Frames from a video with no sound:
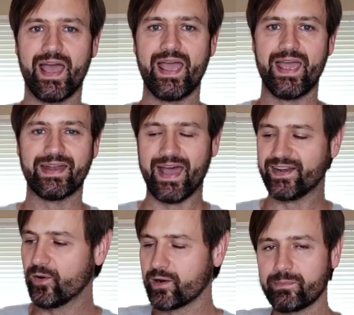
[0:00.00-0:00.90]
And I
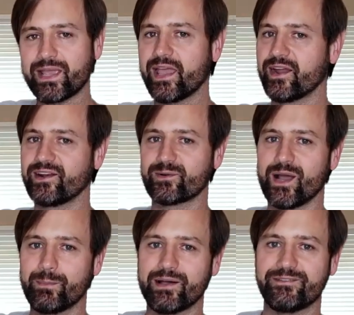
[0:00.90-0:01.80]
don't want to be carrying
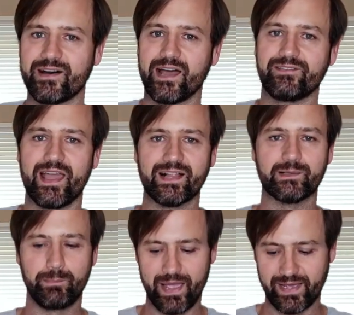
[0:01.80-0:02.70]
around my
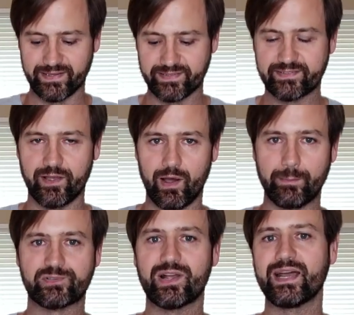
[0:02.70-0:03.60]
5-gallon pail, so
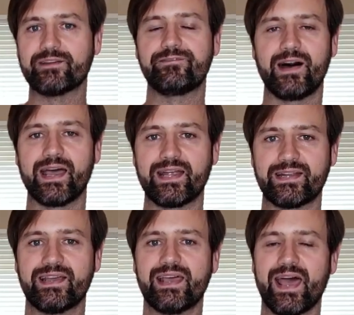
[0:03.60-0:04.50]
I'm trying to find